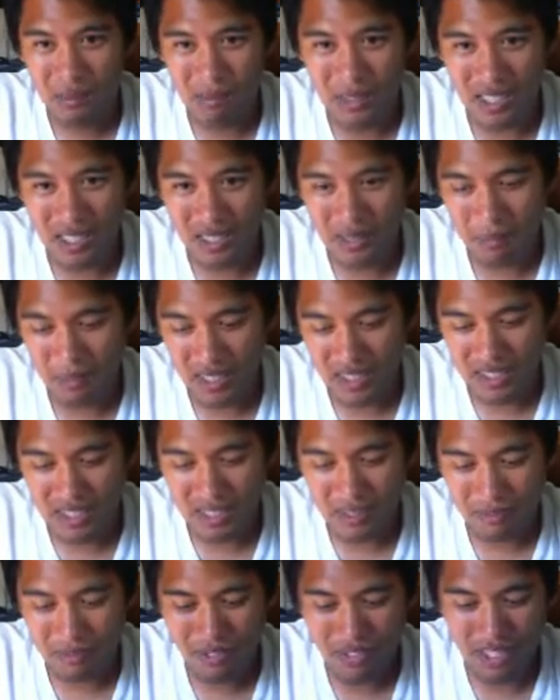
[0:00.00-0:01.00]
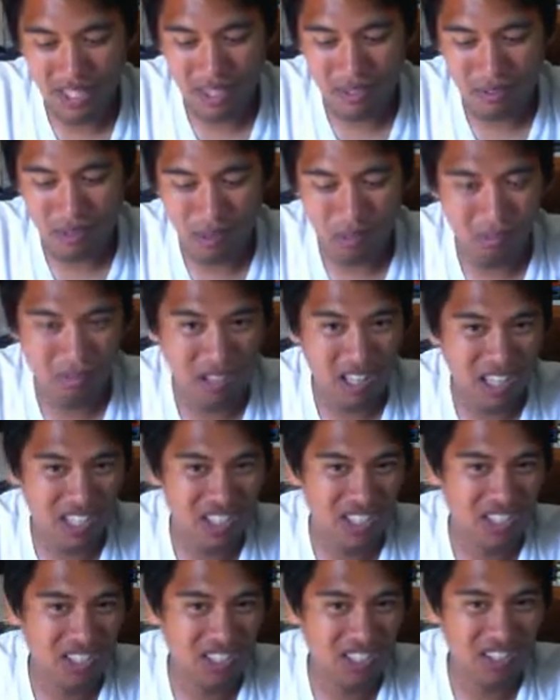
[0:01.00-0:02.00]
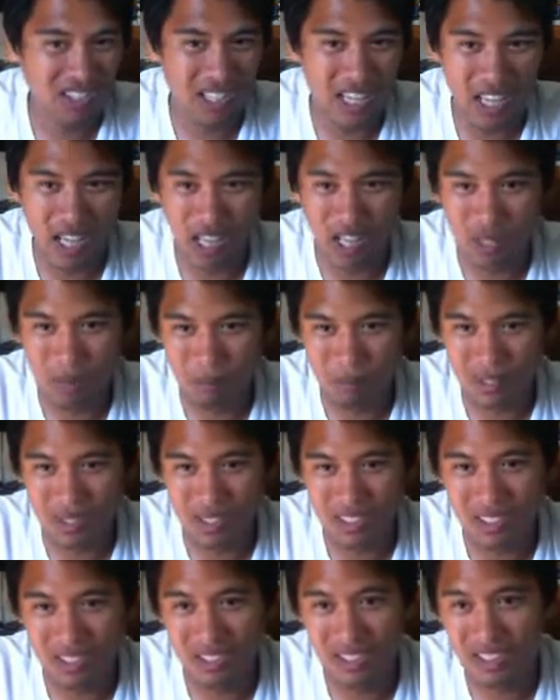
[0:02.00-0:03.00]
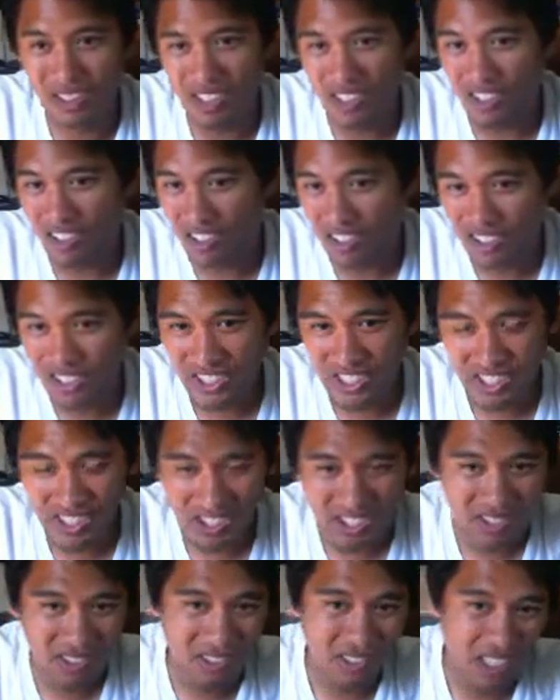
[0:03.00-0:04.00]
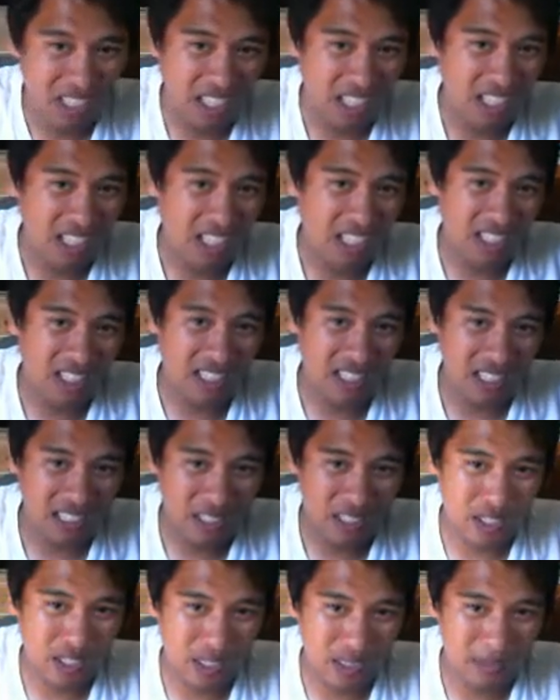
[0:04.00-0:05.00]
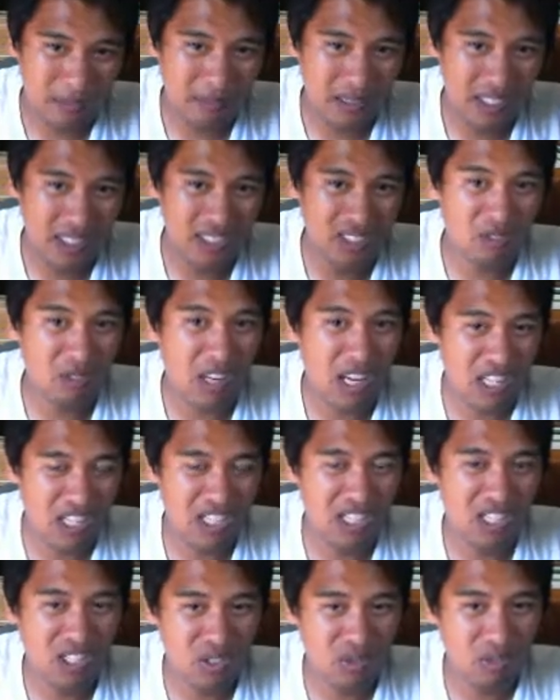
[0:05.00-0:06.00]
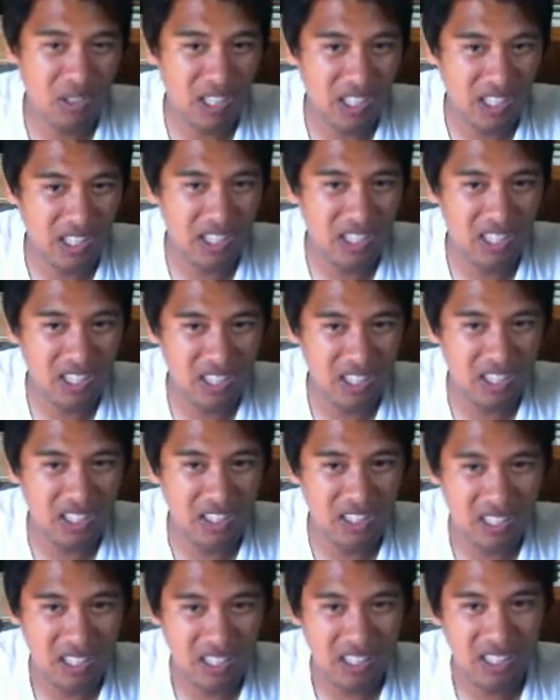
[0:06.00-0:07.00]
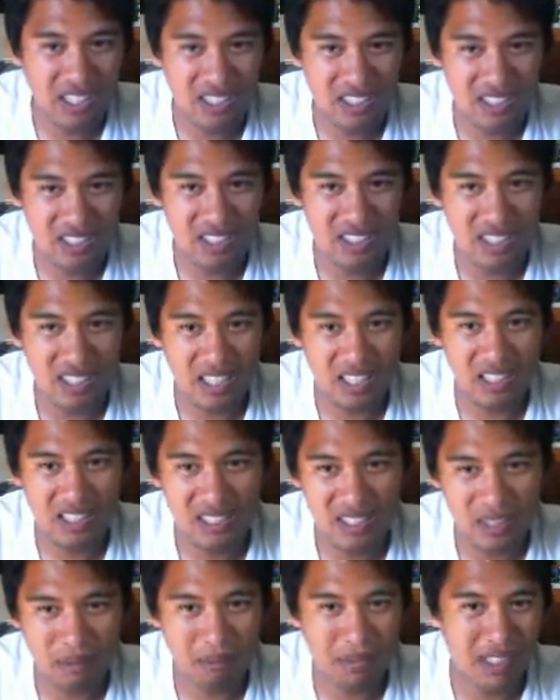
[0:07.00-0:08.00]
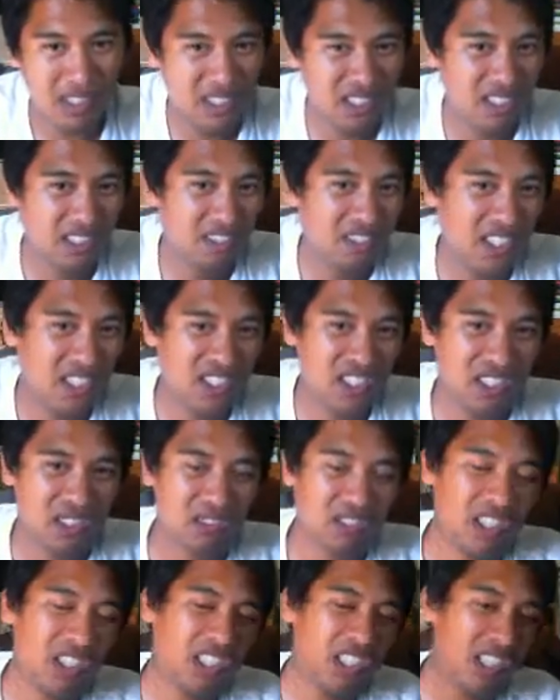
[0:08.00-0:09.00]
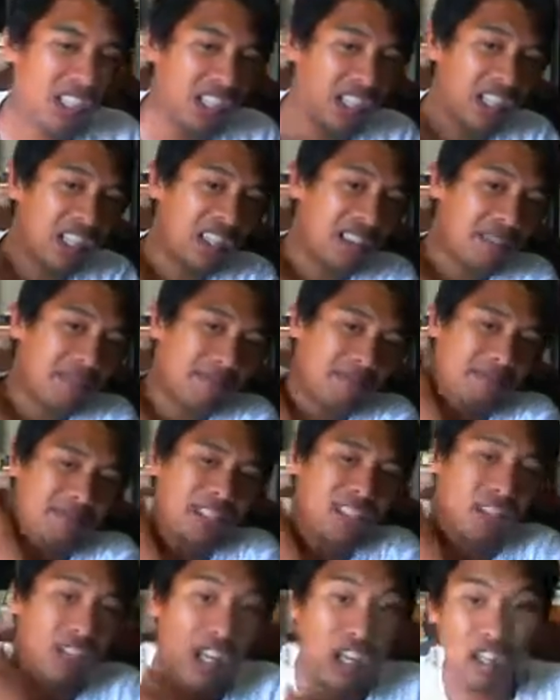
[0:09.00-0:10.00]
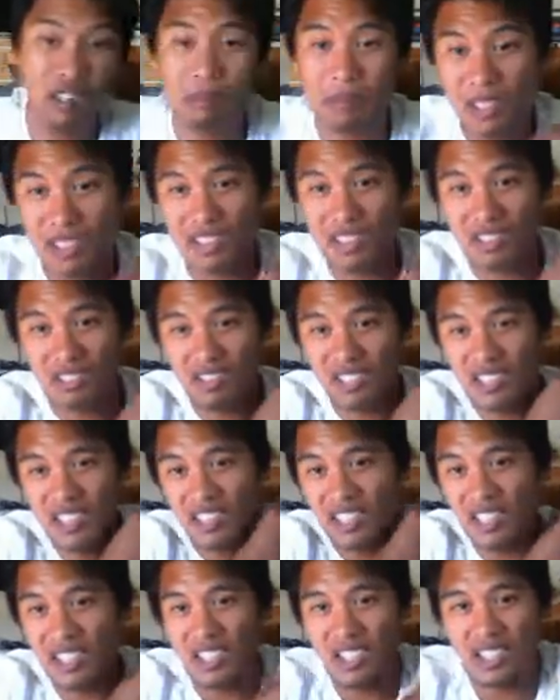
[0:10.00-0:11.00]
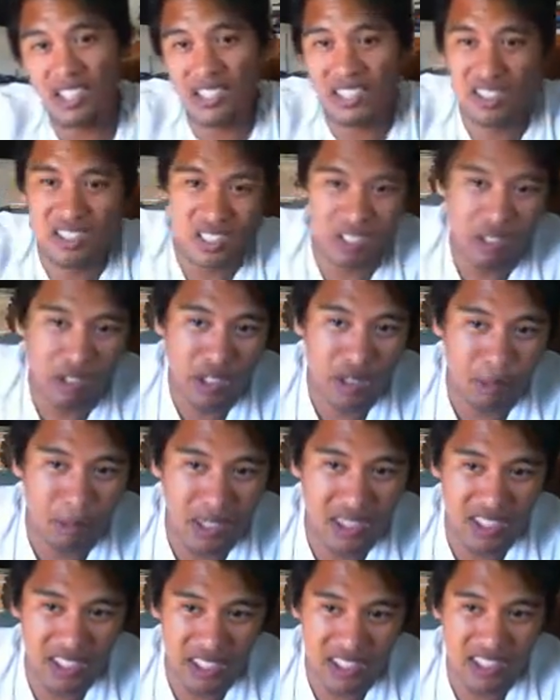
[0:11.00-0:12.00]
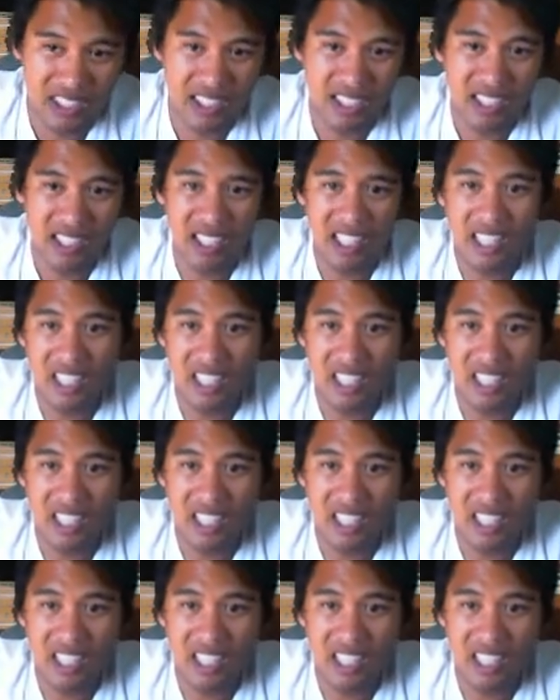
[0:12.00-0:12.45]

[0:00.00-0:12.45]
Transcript: but he makes up for that with pressure, output, cardio. Um, his wrestling's really good. Uh, submission defense is really good. Ground pound's really good. He's always busy.